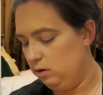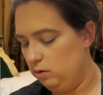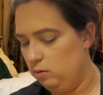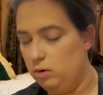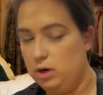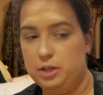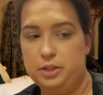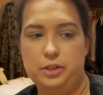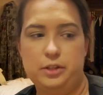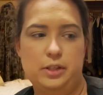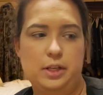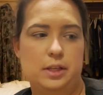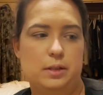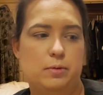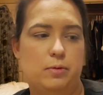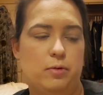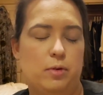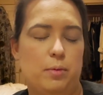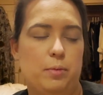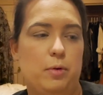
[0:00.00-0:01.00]
washing stands
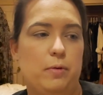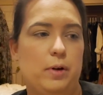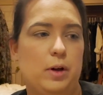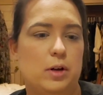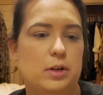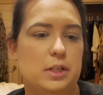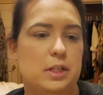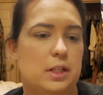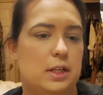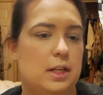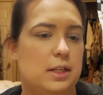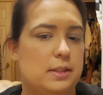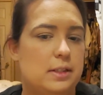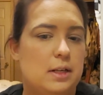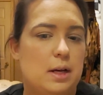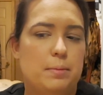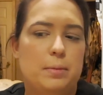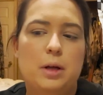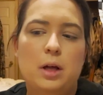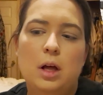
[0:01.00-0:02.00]
before moving on to the next
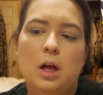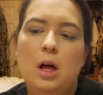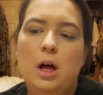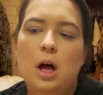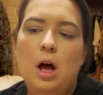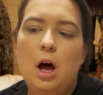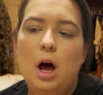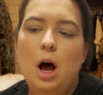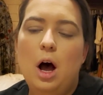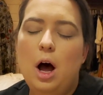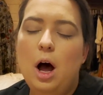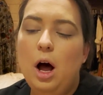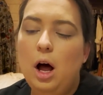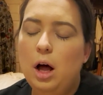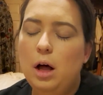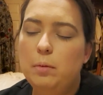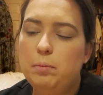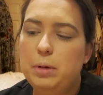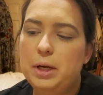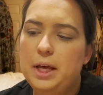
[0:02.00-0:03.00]

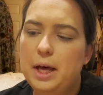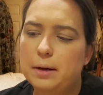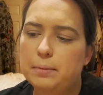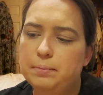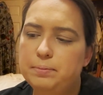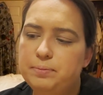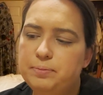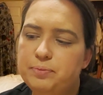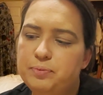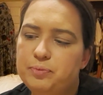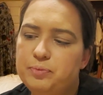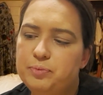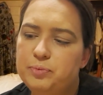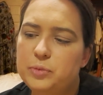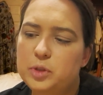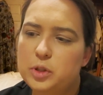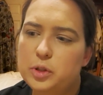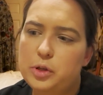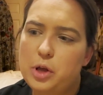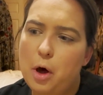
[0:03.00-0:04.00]
um but yeah
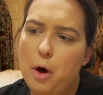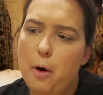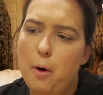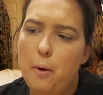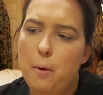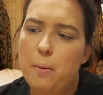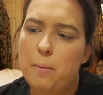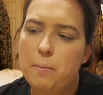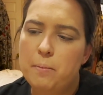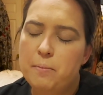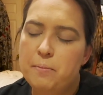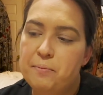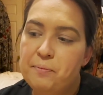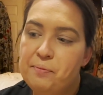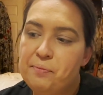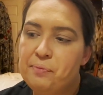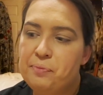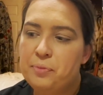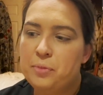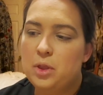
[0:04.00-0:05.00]
so
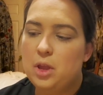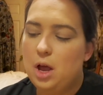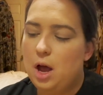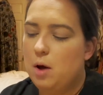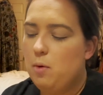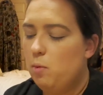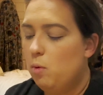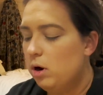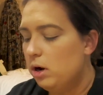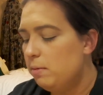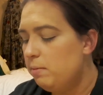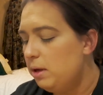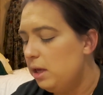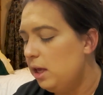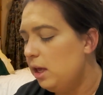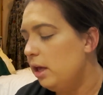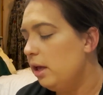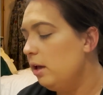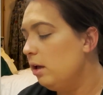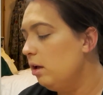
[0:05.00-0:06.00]
i want to
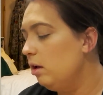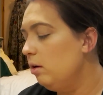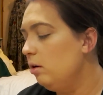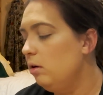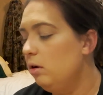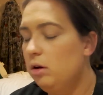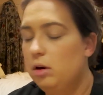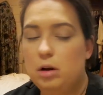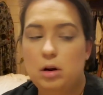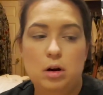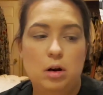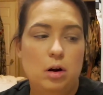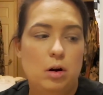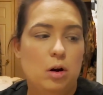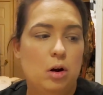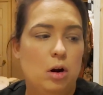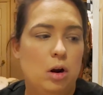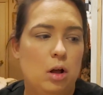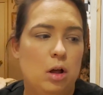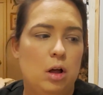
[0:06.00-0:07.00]
be
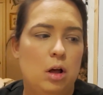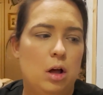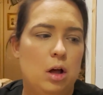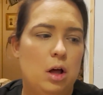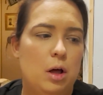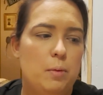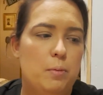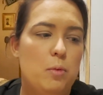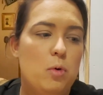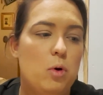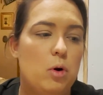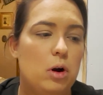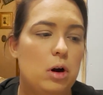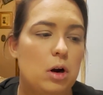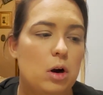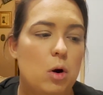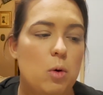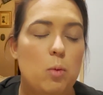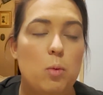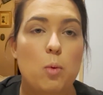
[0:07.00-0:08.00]
more
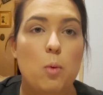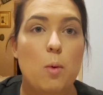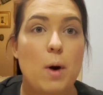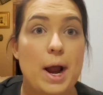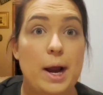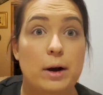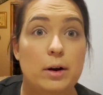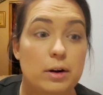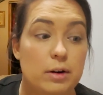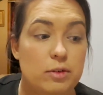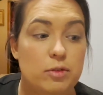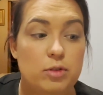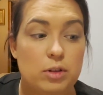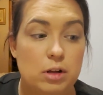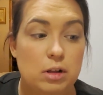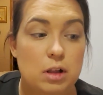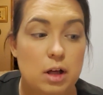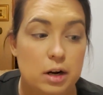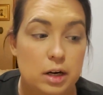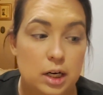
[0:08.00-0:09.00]
aware of the
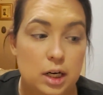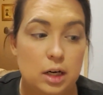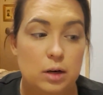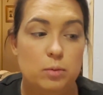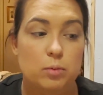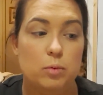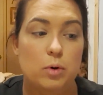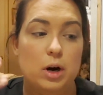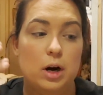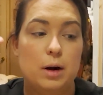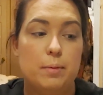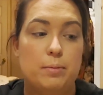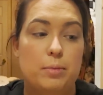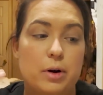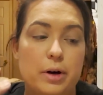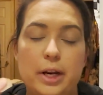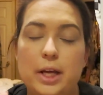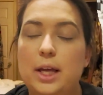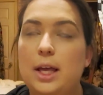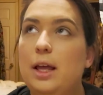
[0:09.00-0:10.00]
clutter and where i'm
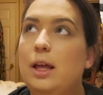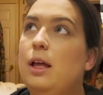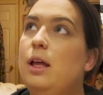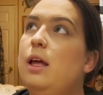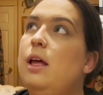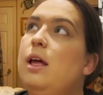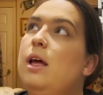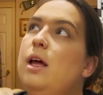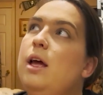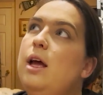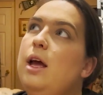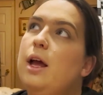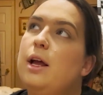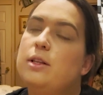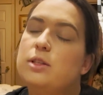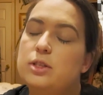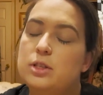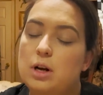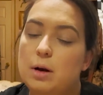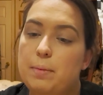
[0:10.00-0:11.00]
putting it
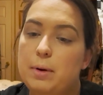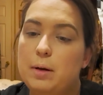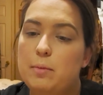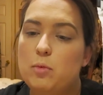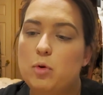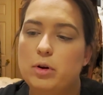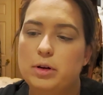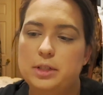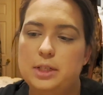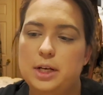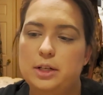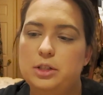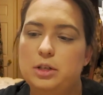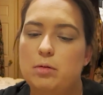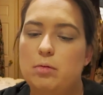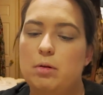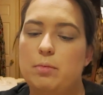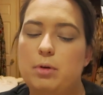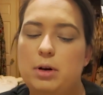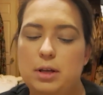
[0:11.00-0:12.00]
and start being more
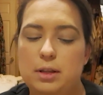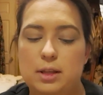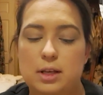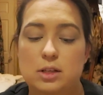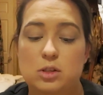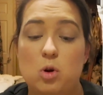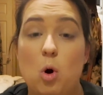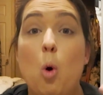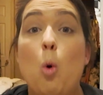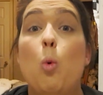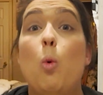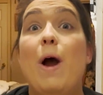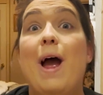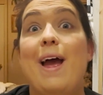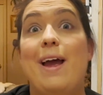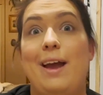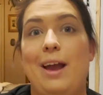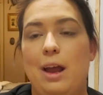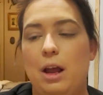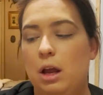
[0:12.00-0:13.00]
intentional at putting things
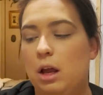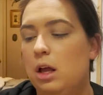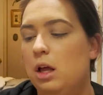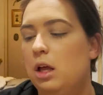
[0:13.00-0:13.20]
away